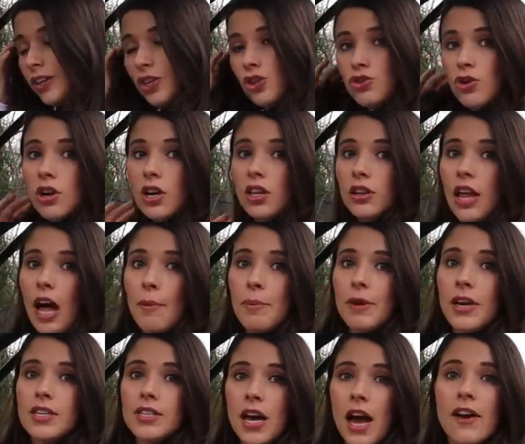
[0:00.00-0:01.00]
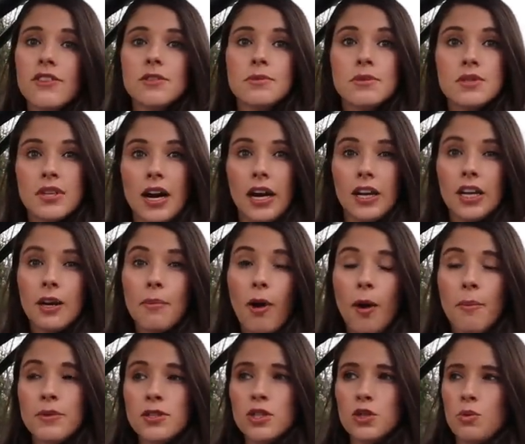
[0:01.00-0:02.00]
this trunk a lot because I have some side
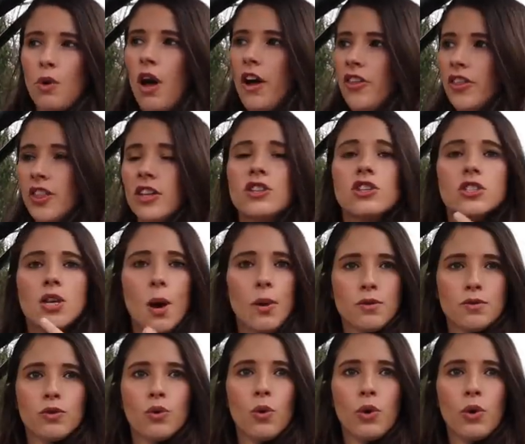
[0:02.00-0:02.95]
compartments as well. I think that just helps for